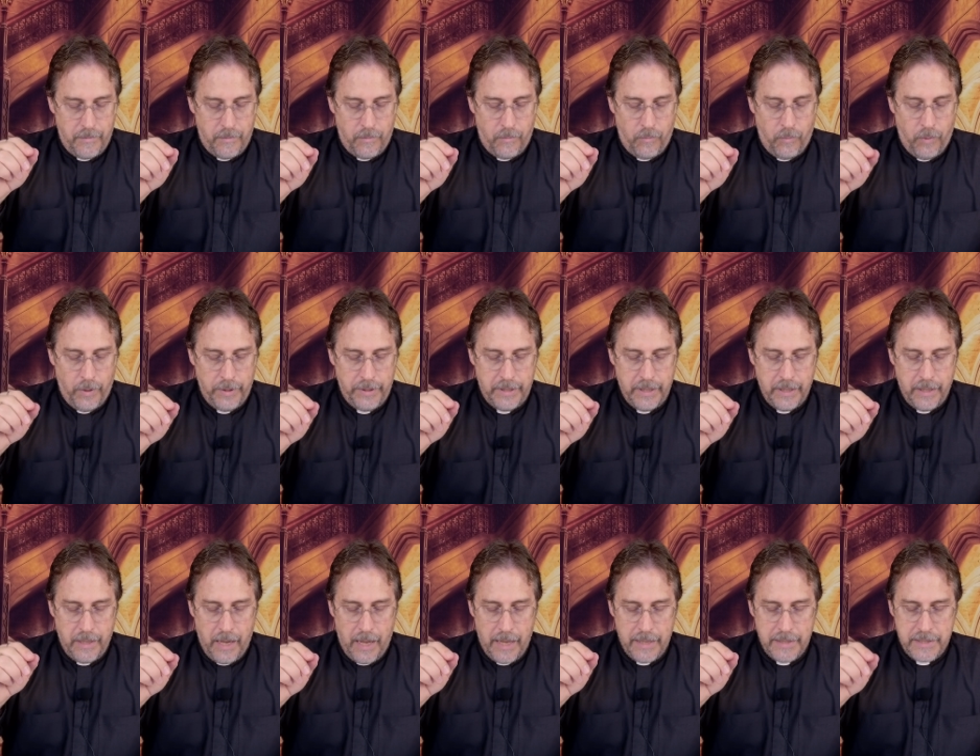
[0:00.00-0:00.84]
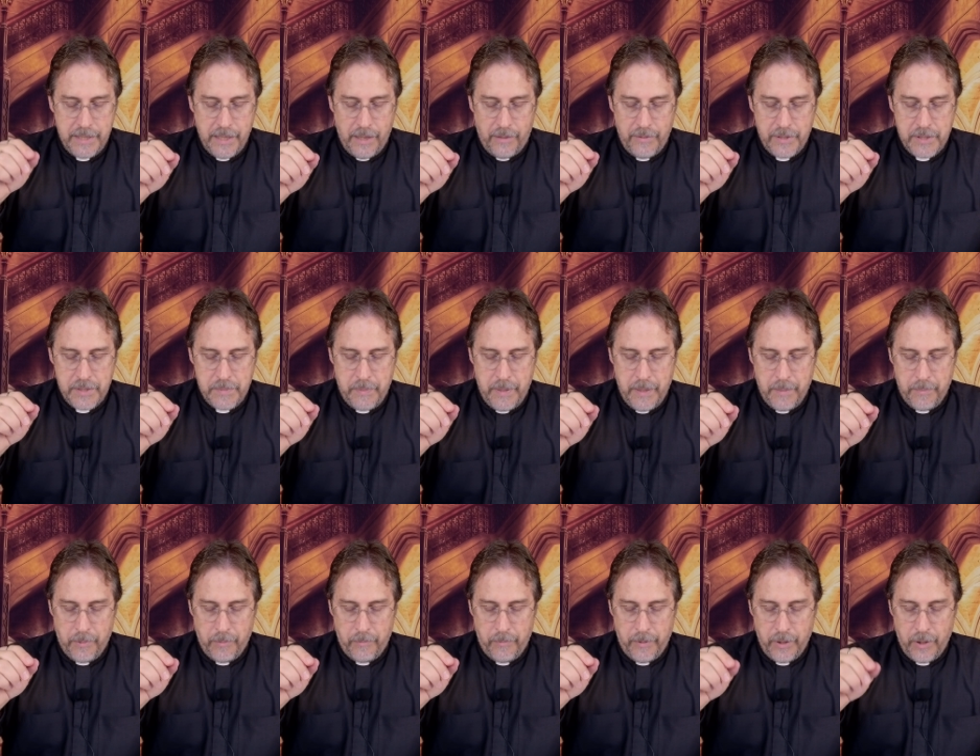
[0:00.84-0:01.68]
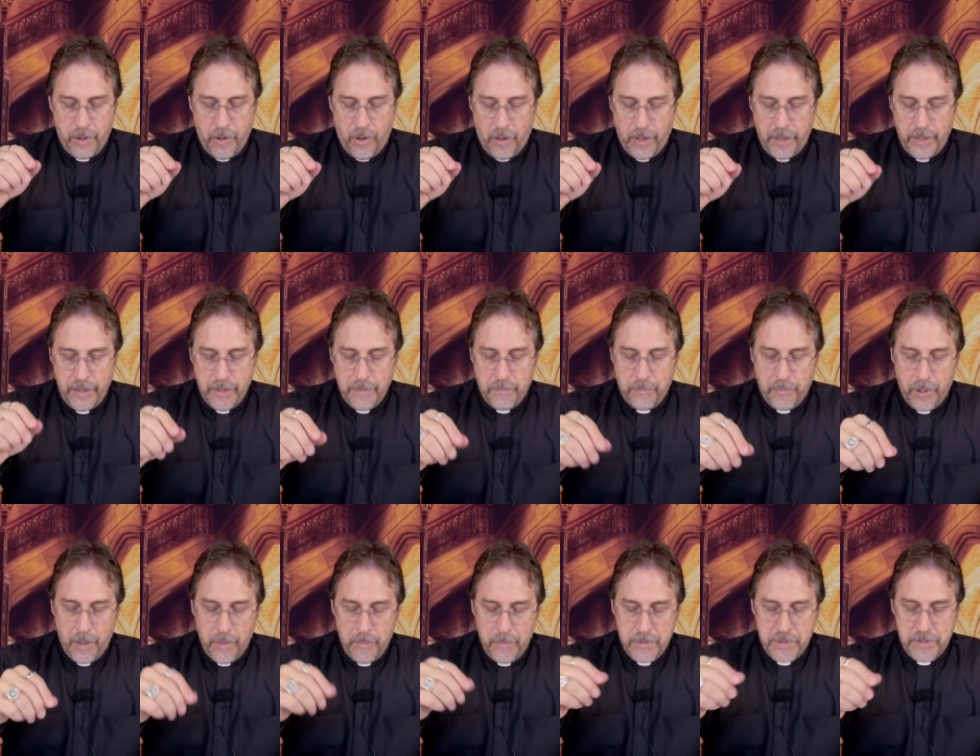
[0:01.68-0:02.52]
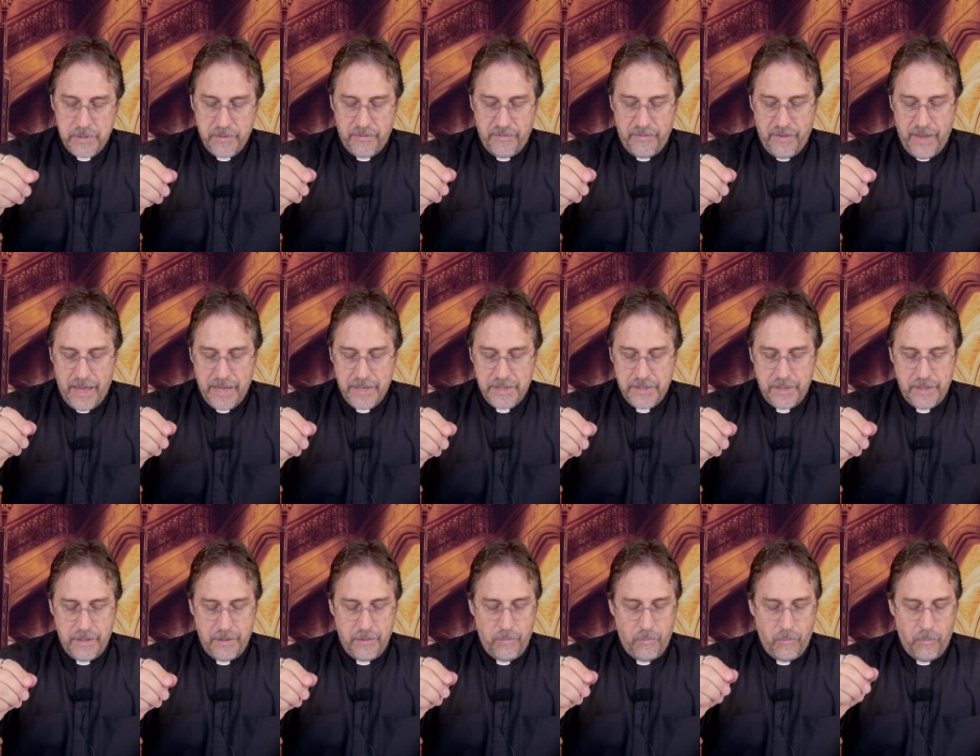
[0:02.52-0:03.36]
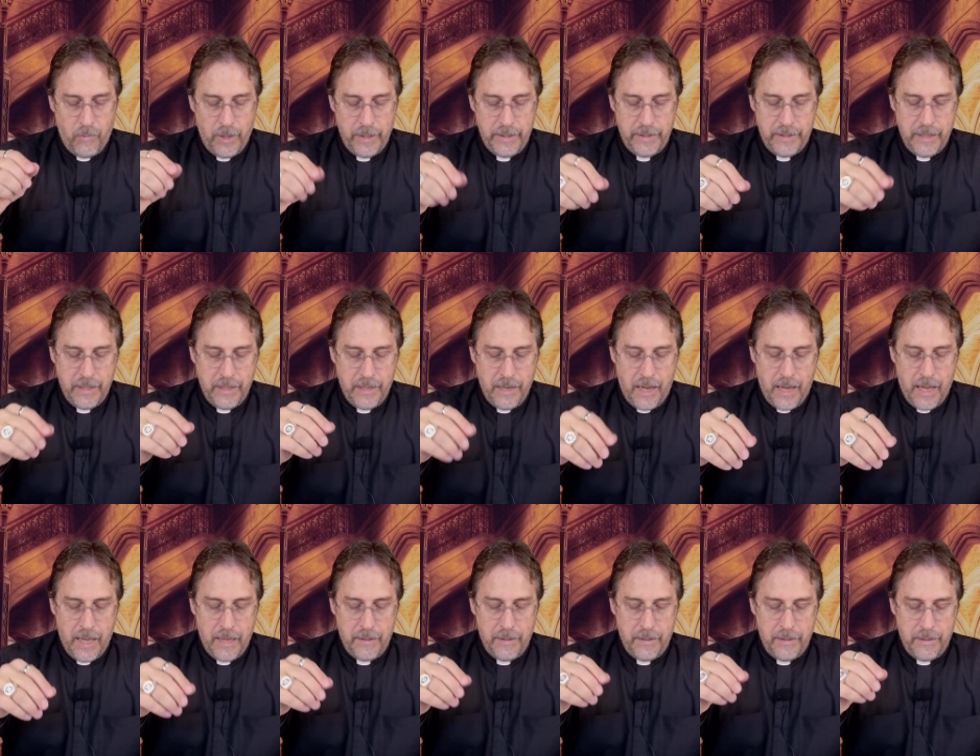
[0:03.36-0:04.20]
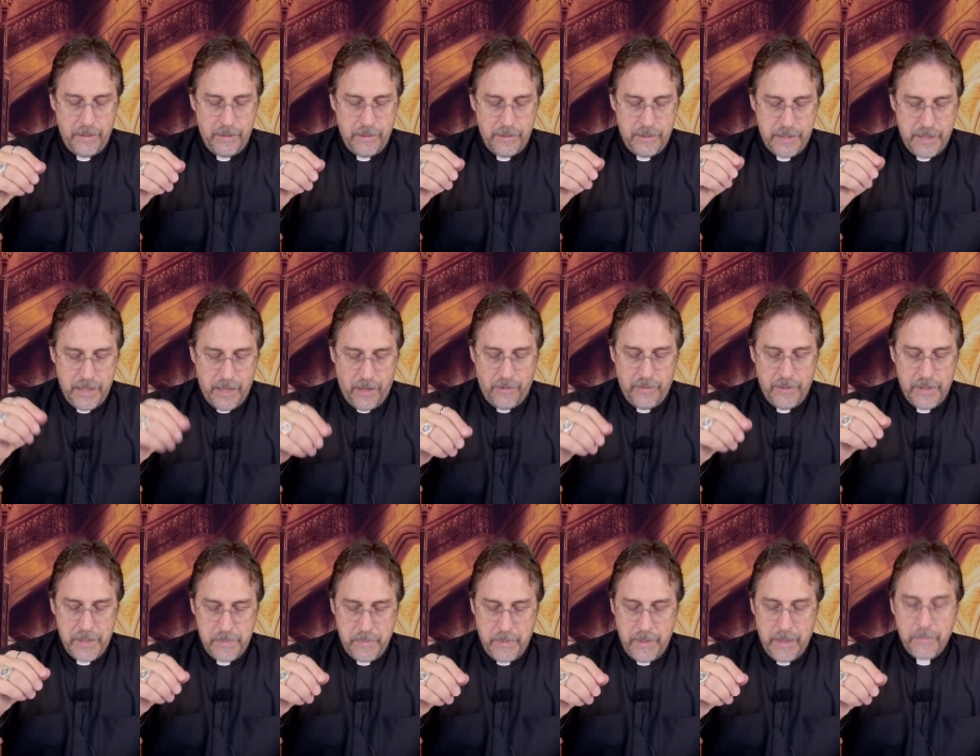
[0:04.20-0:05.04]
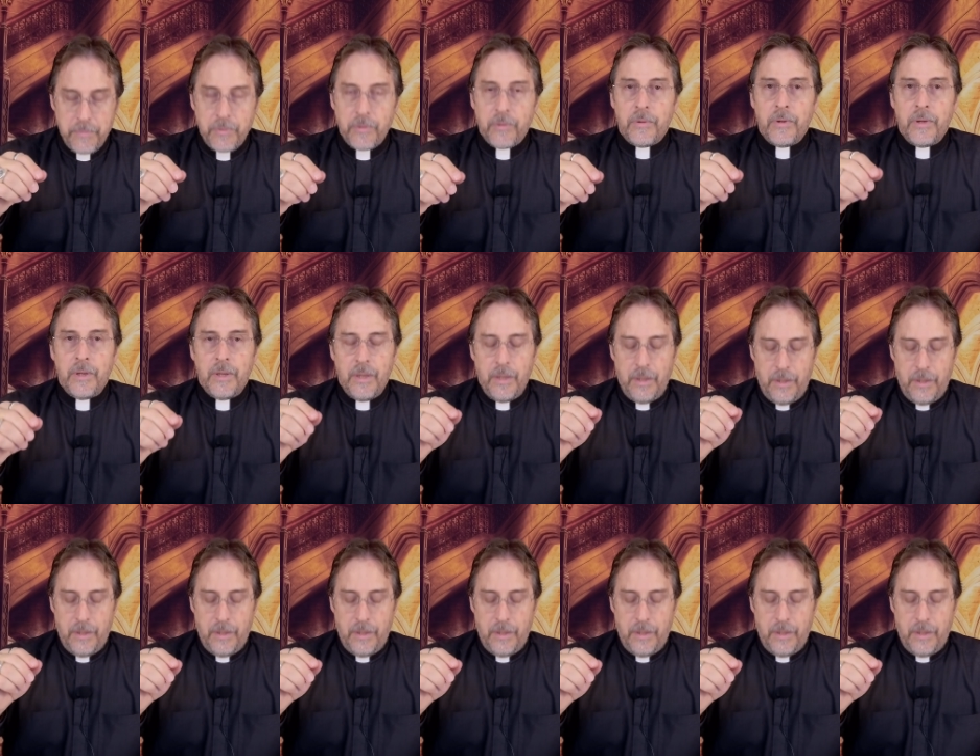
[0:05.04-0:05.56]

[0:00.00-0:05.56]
What did God tell his people regarding the purpose of fasting? What did God tell his people